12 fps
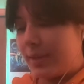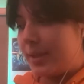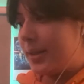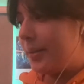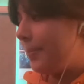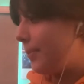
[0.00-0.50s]

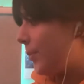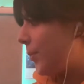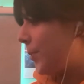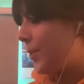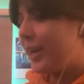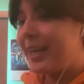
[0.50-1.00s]
Good
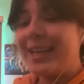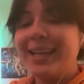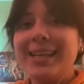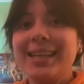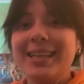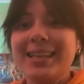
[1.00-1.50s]

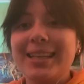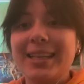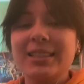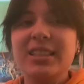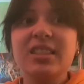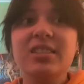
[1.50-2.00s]
morning.
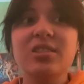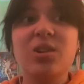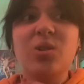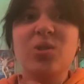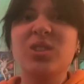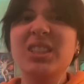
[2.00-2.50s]
It's a little
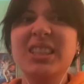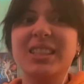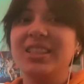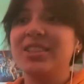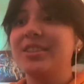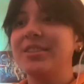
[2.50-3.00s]
cold in
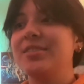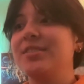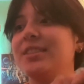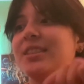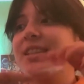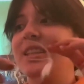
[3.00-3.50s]
here, I
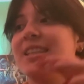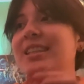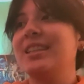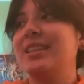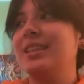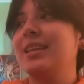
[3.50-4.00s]
feel like.
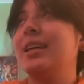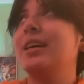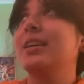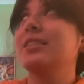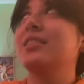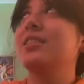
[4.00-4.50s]

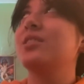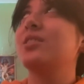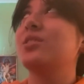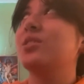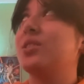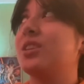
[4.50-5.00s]
It's a little
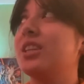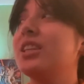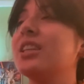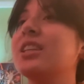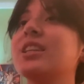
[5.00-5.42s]
dark.